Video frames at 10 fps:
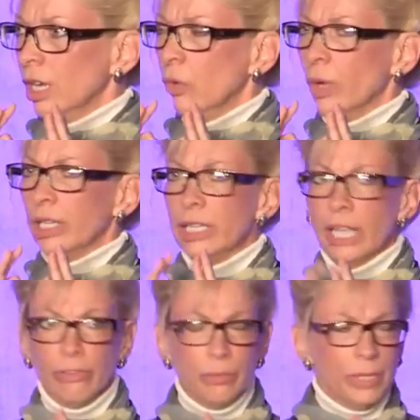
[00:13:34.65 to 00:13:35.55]
When
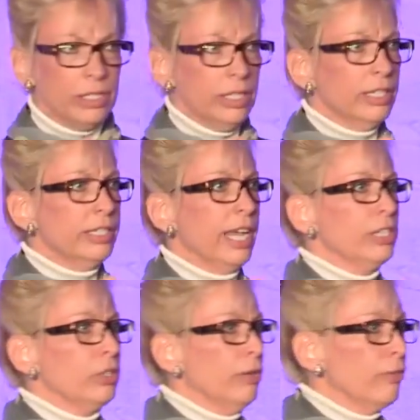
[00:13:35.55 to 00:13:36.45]
government
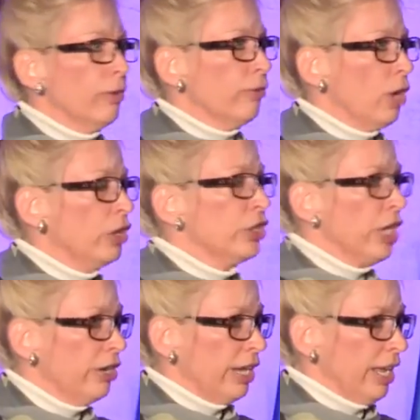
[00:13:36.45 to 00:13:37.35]
takes over for our
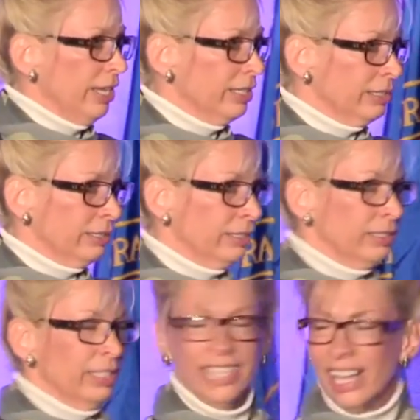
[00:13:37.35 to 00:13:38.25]
charity,
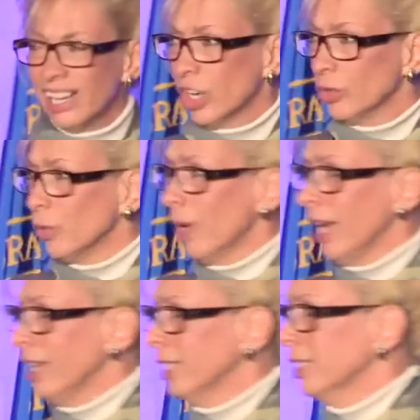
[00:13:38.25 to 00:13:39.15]
that goes away.